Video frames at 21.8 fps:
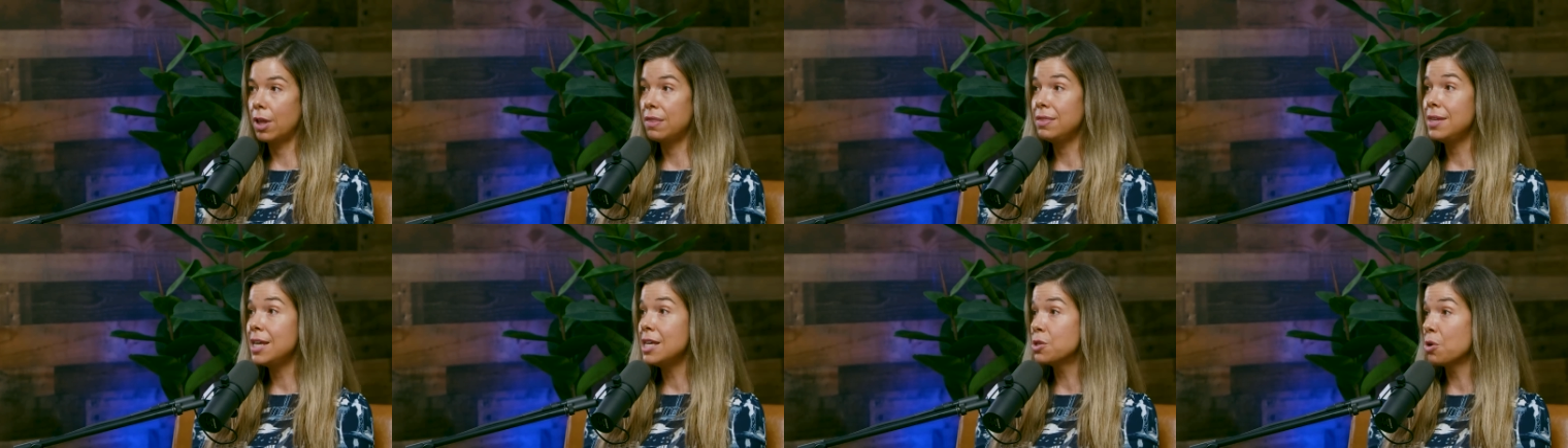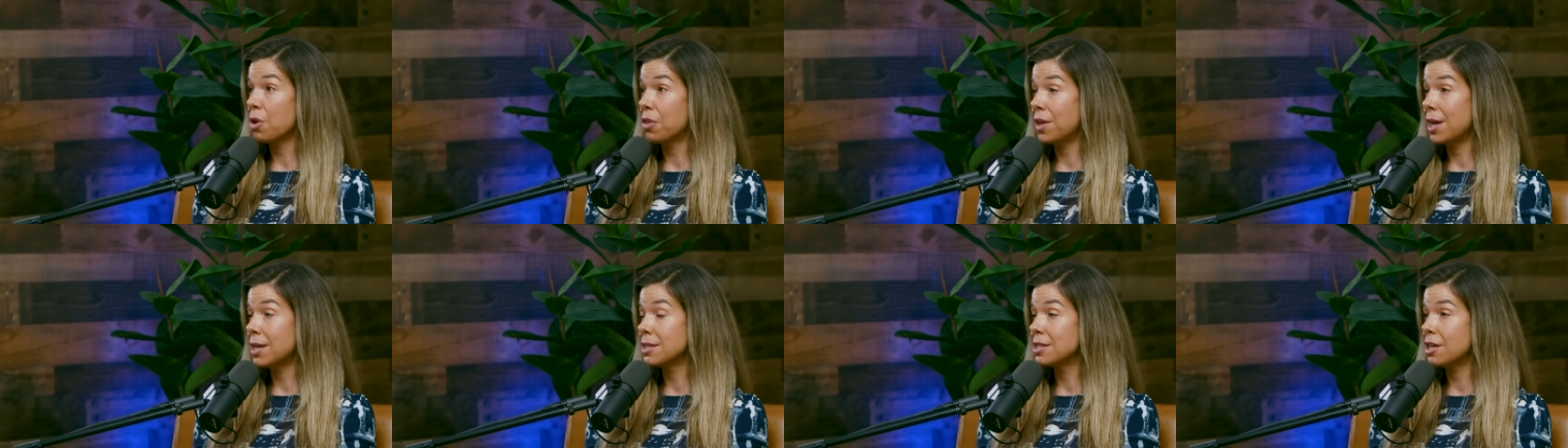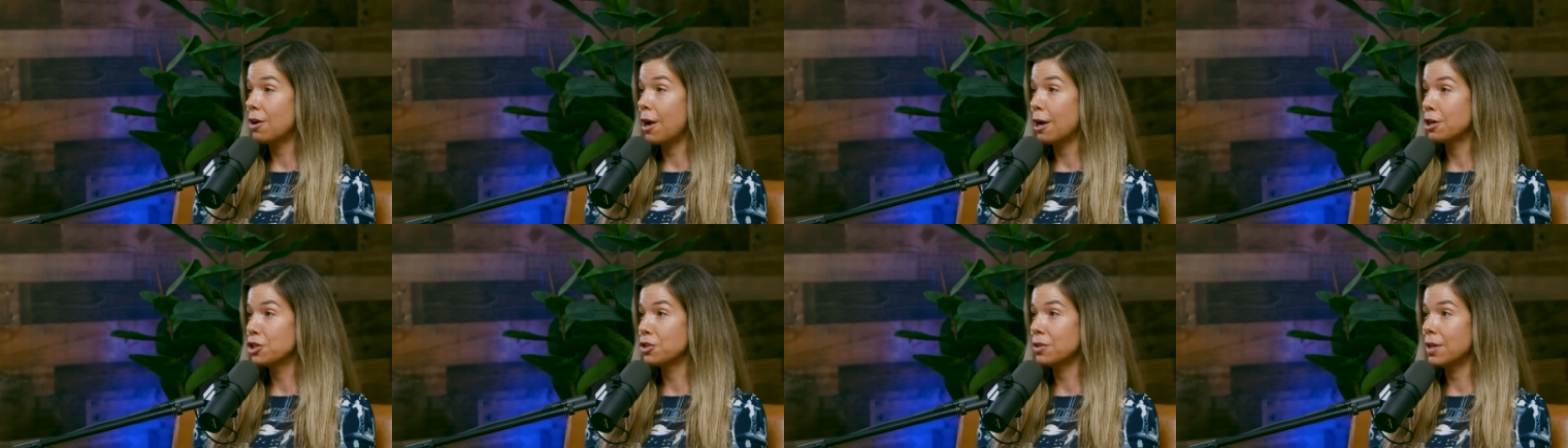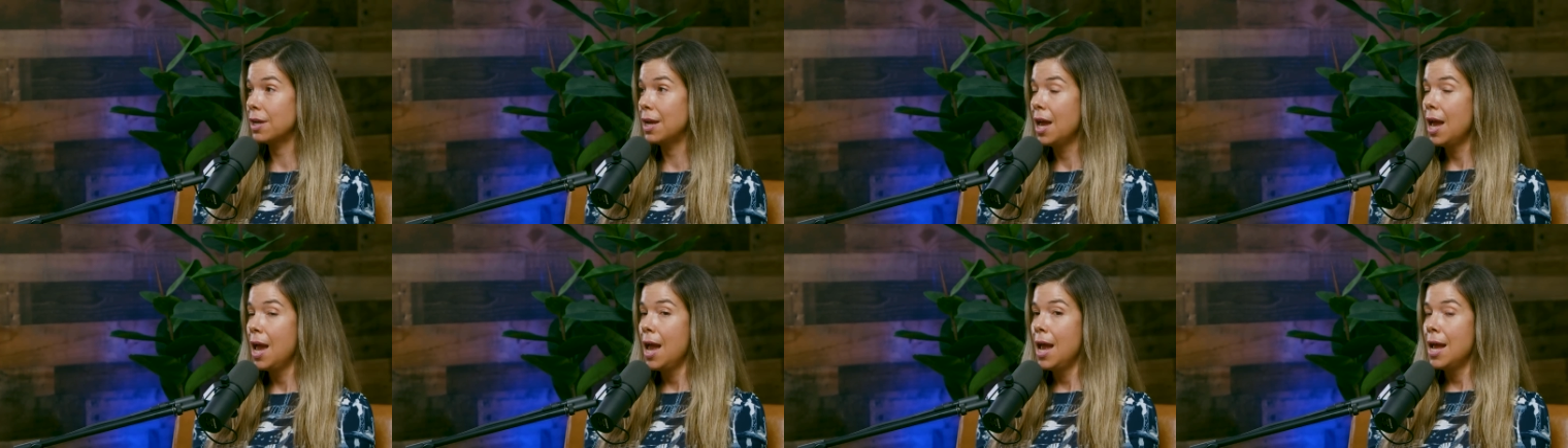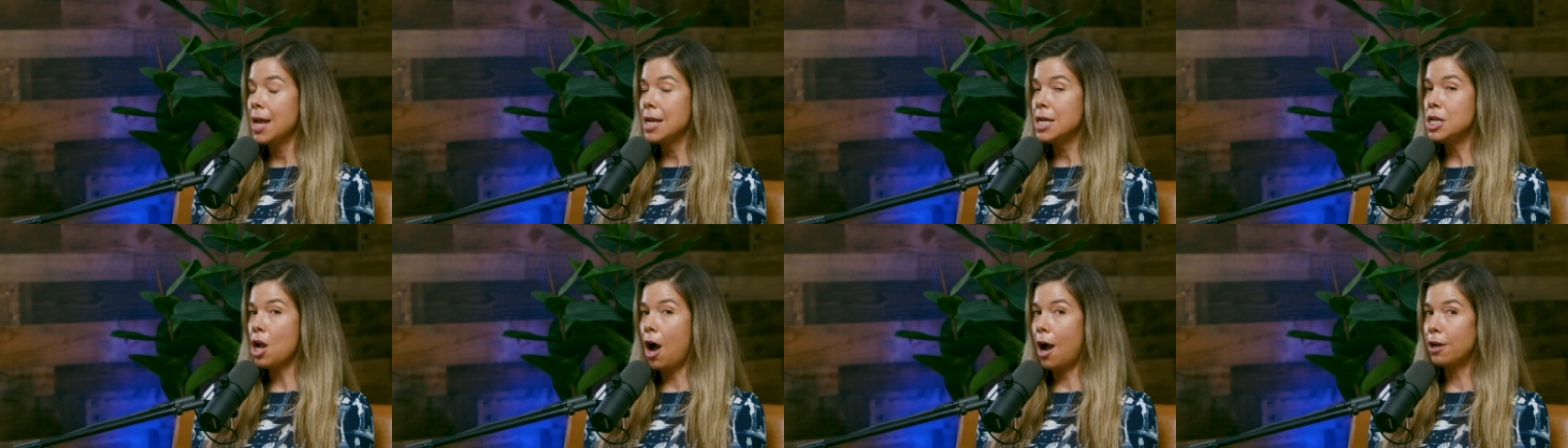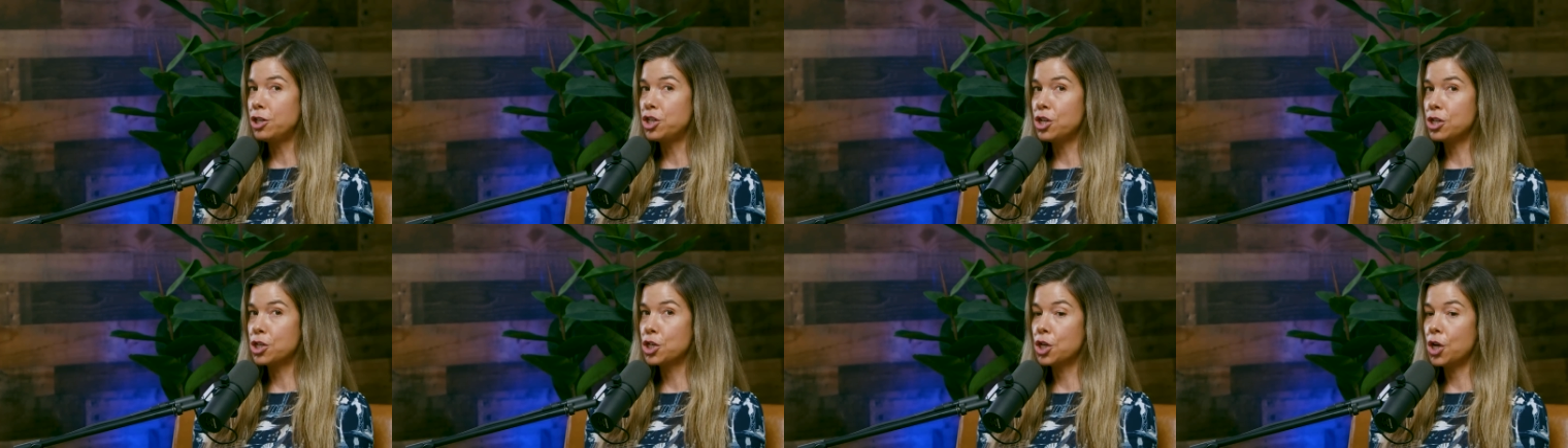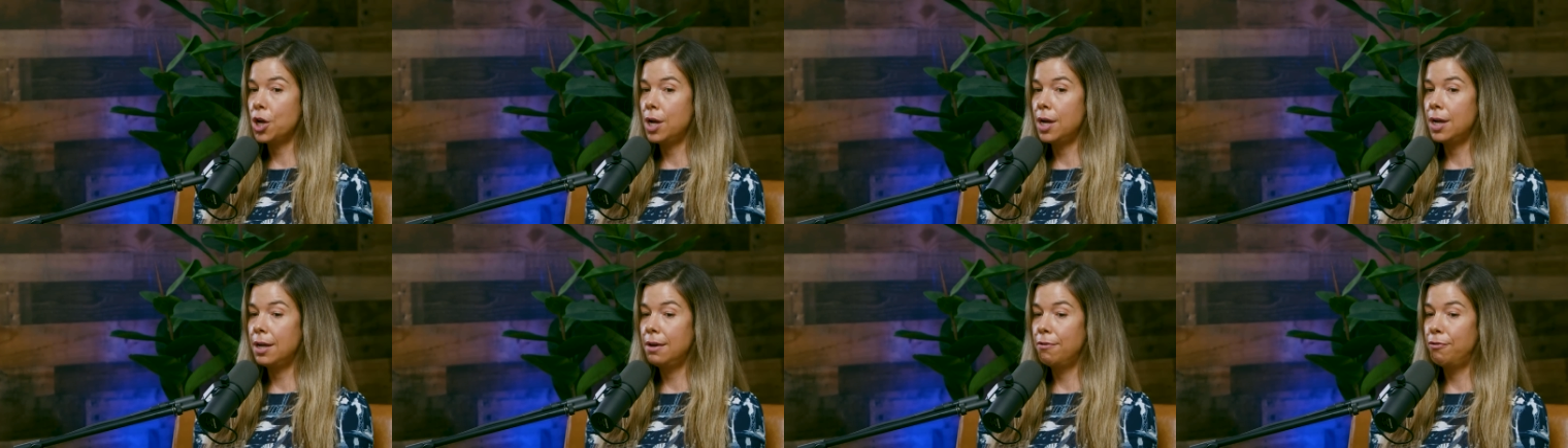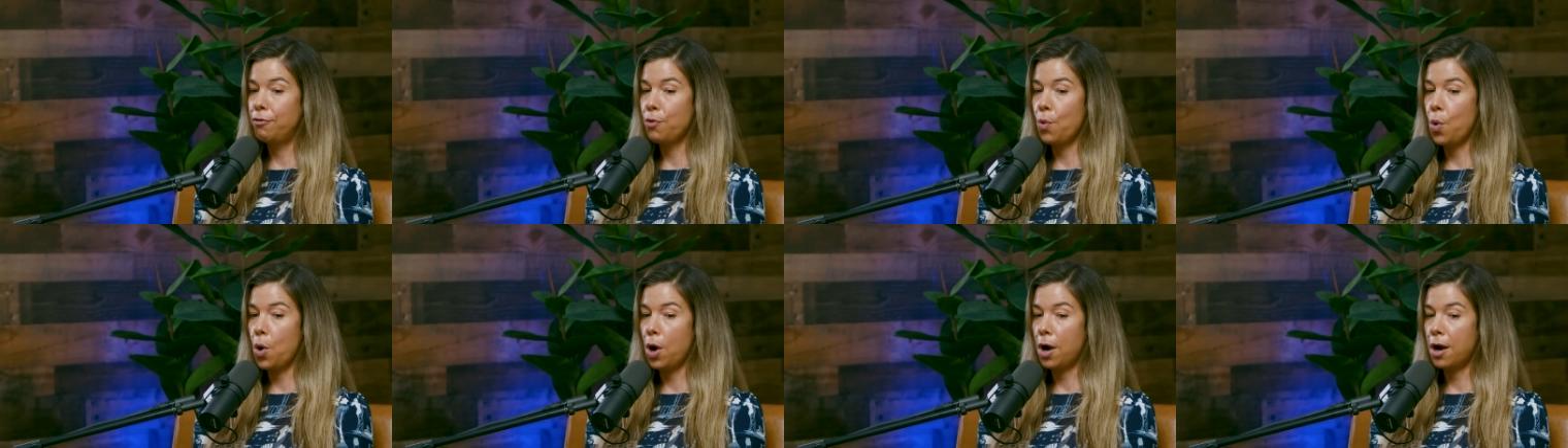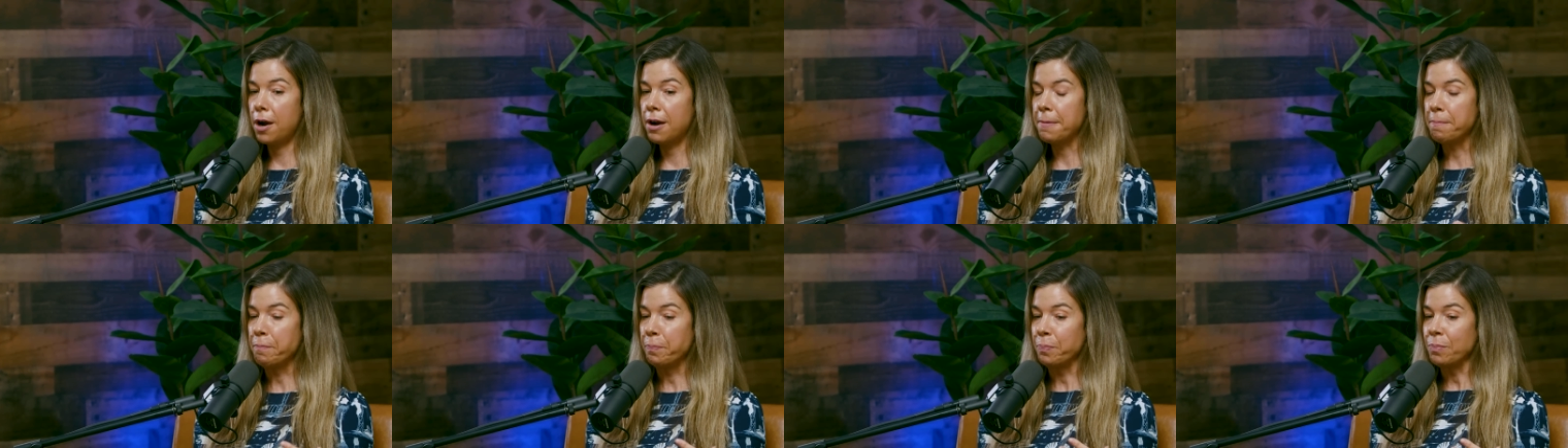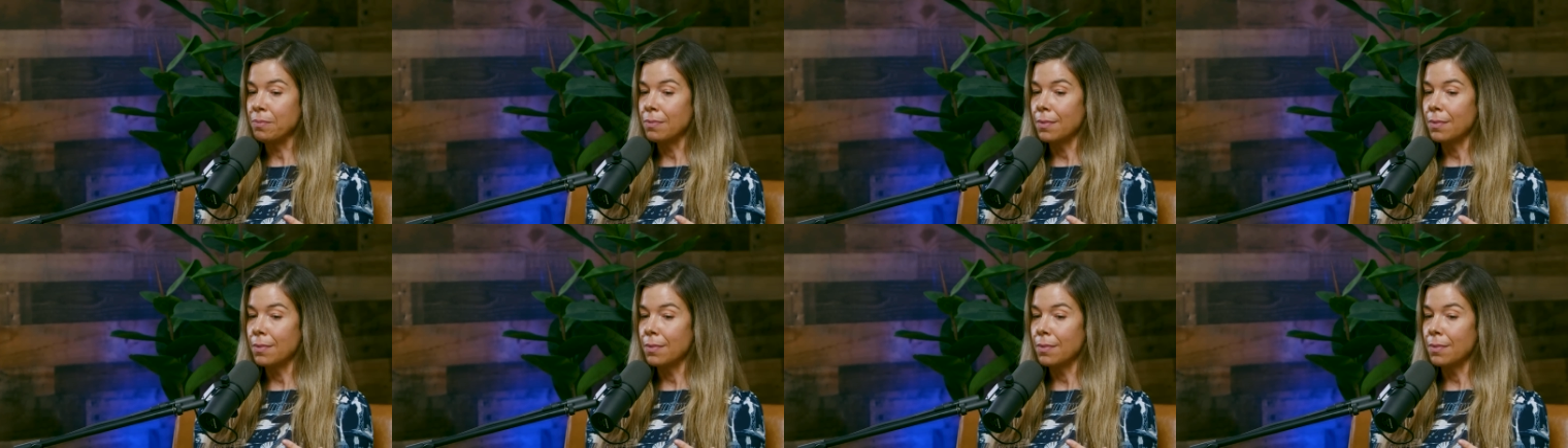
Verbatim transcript: and these are things that are actually not just good for